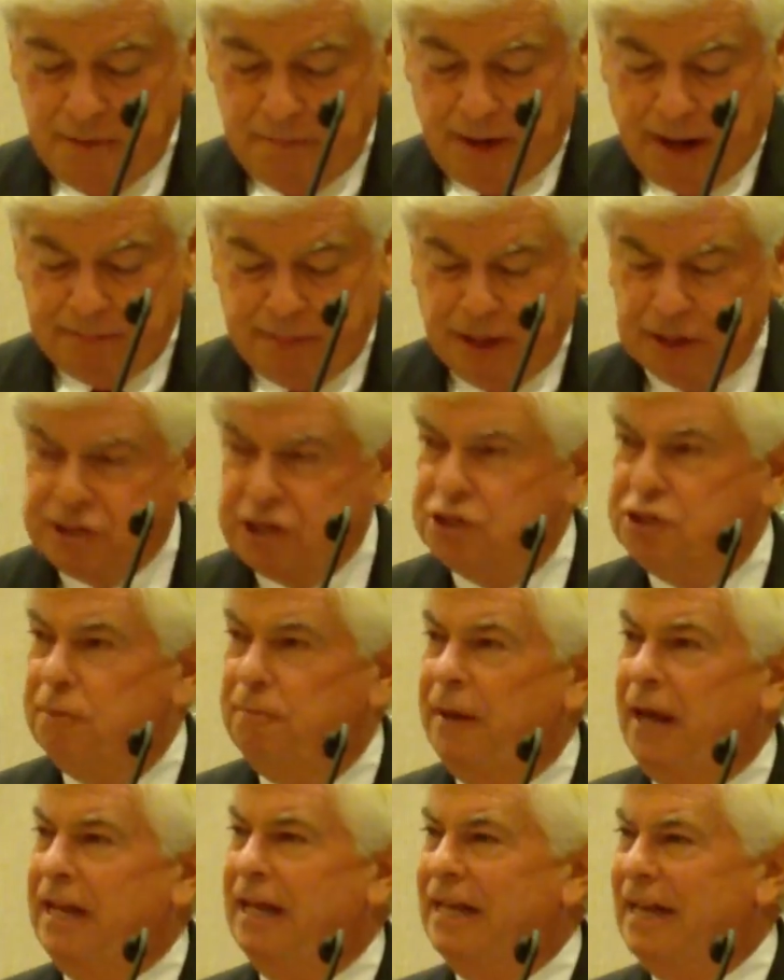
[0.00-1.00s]
by
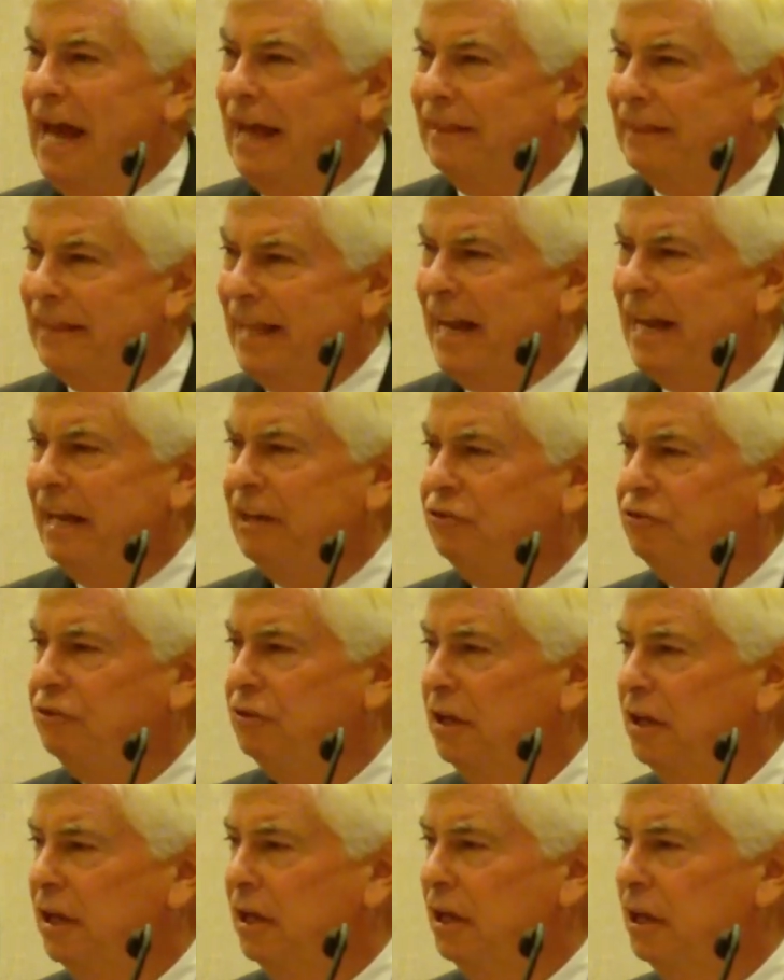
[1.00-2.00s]
participating in
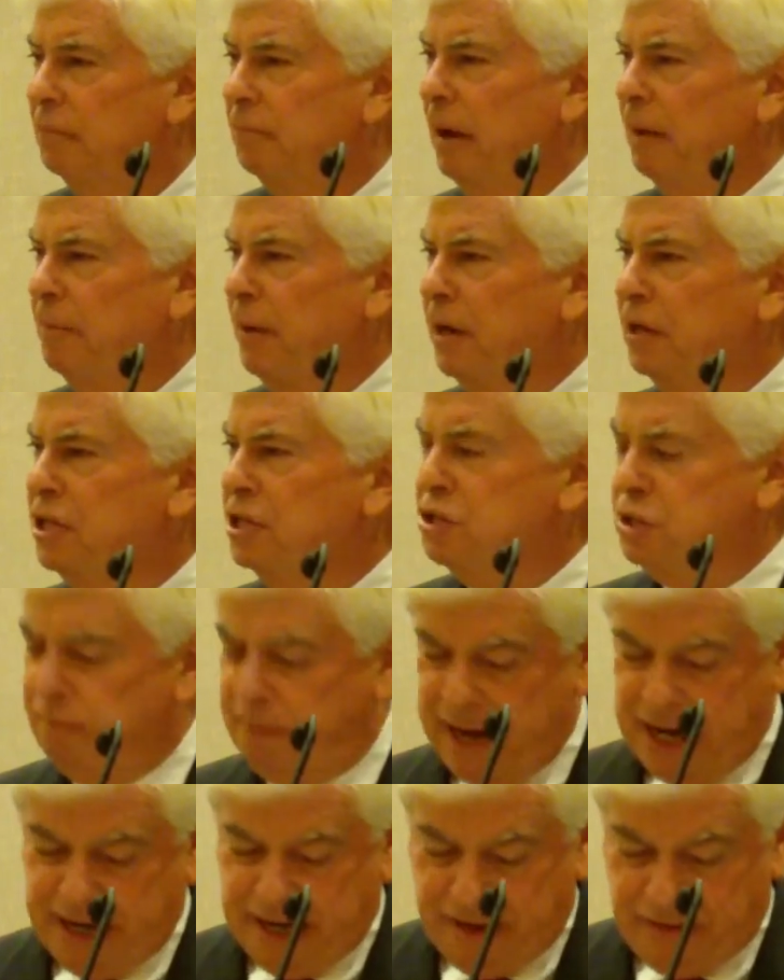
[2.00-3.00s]
athletics, by
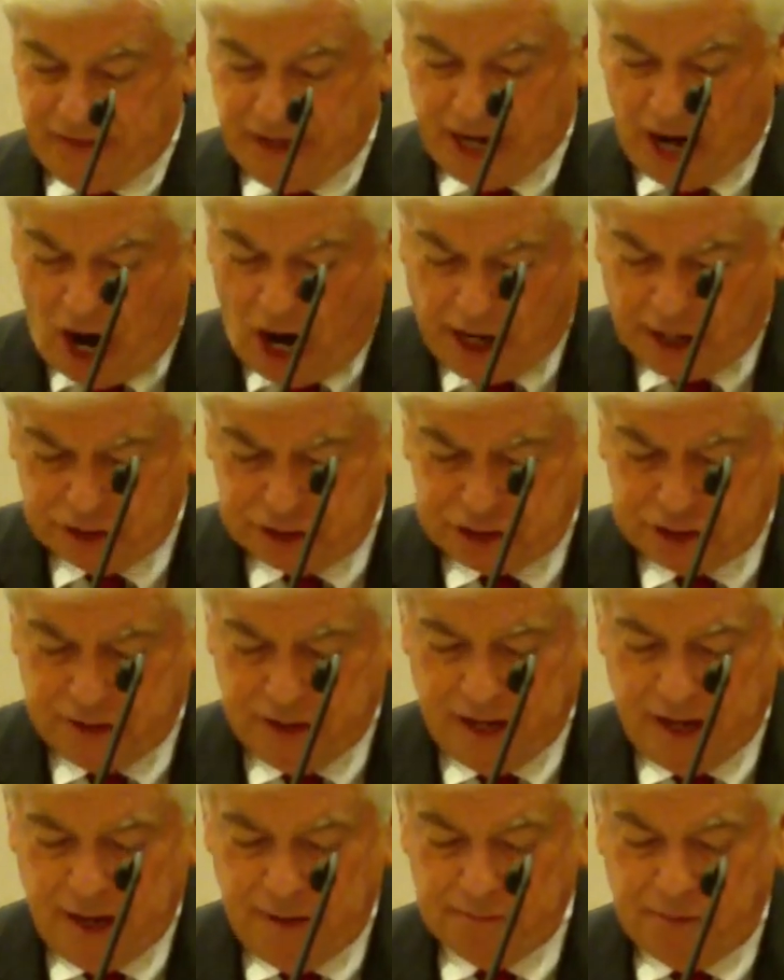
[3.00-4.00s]
participating in the
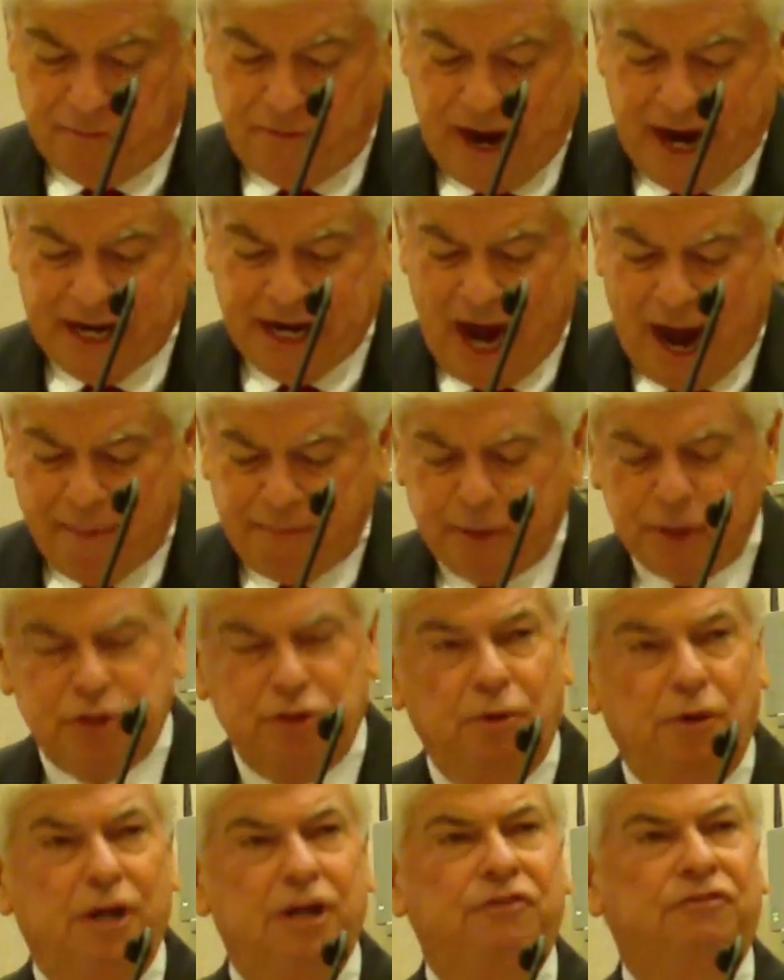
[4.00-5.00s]
arts, provide
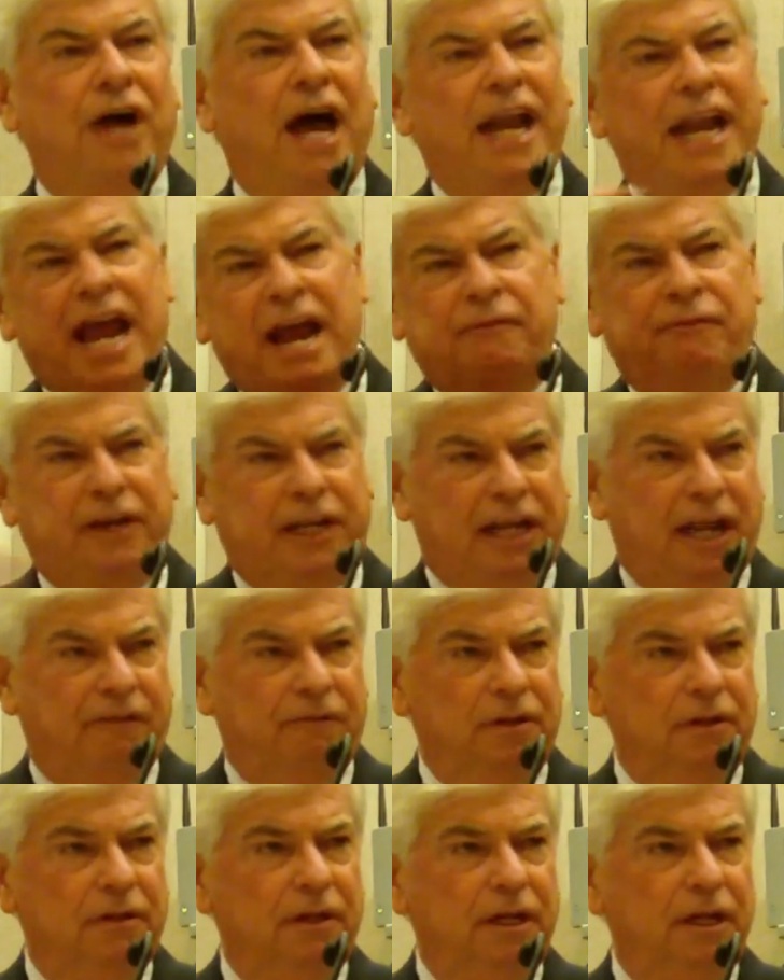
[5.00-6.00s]
opportunities on every
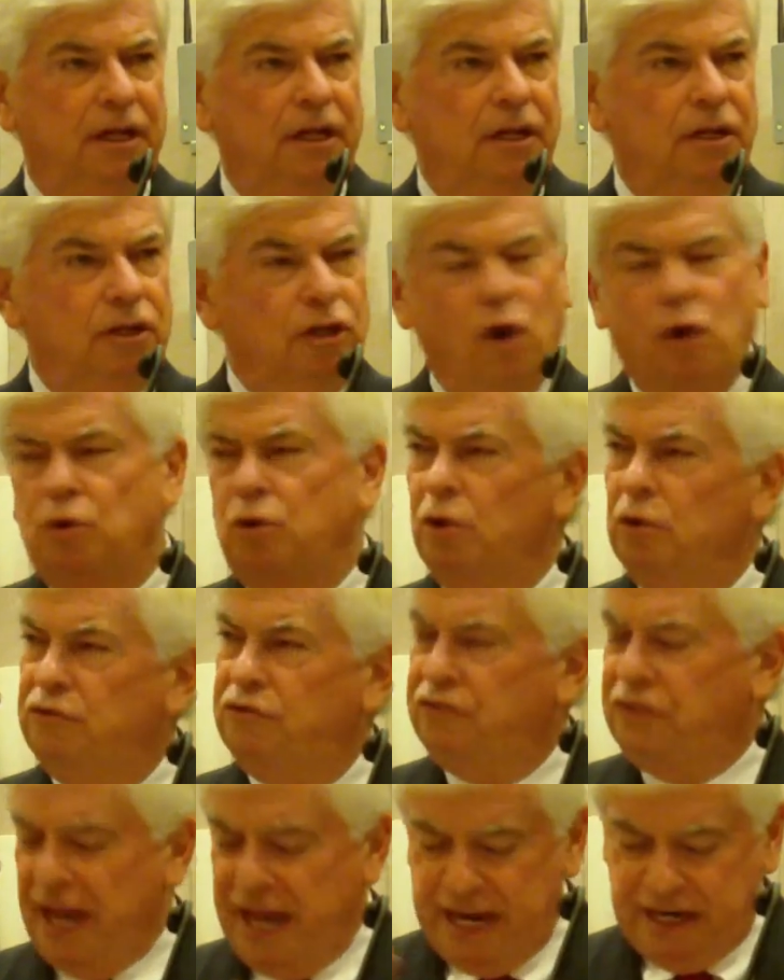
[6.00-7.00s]
level, local,
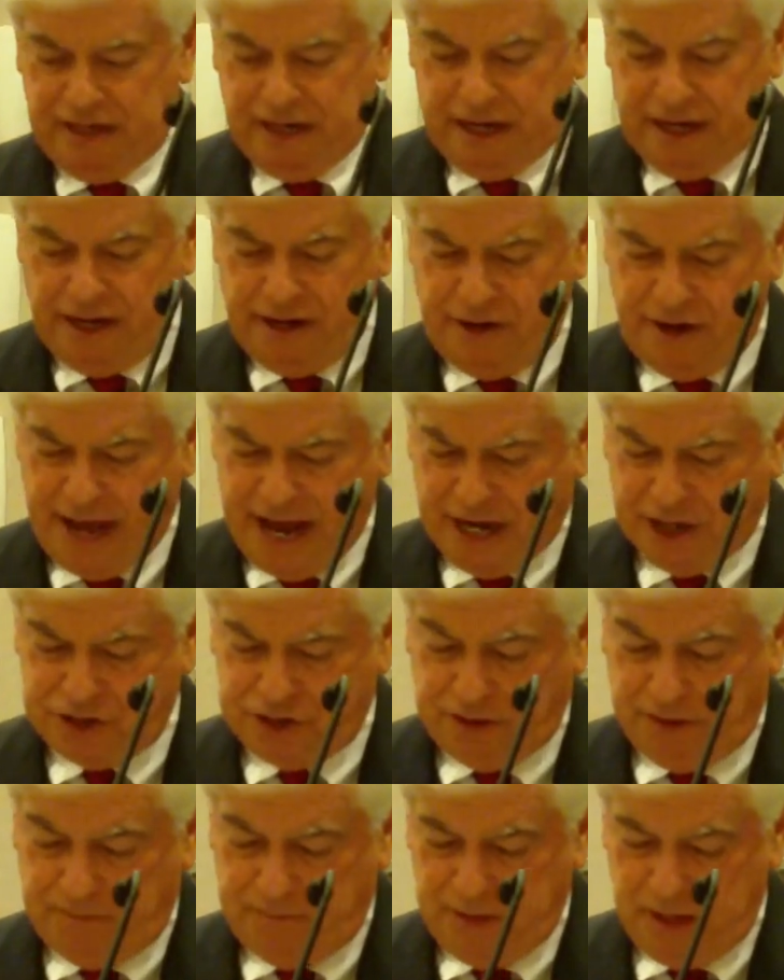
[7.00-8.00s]
state, and
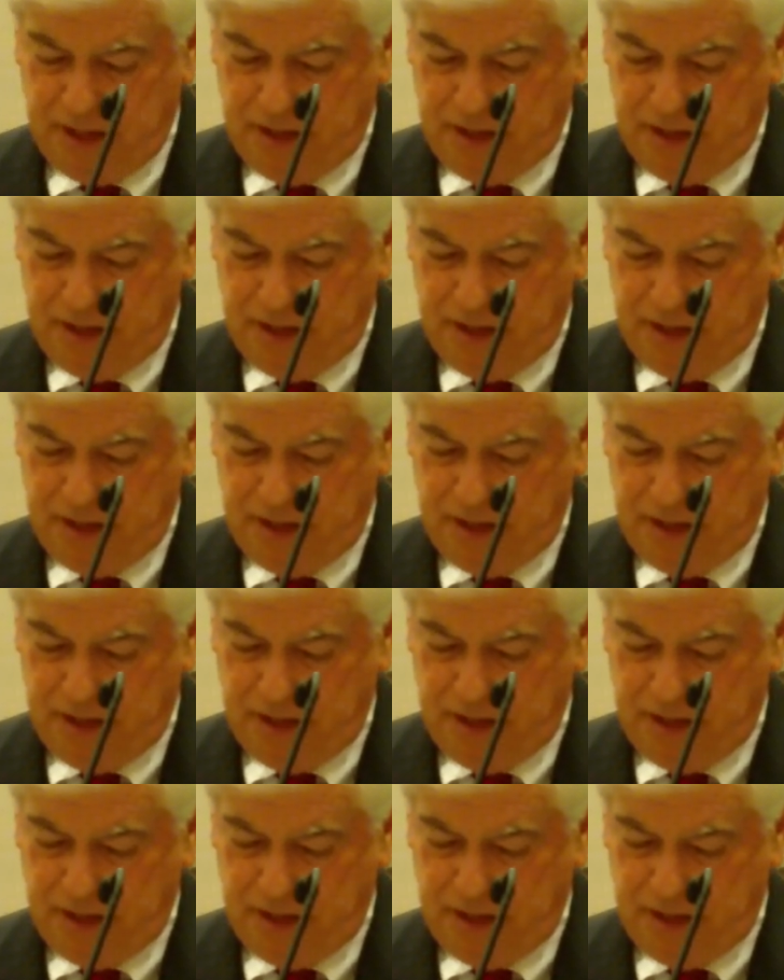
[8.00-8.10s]
international.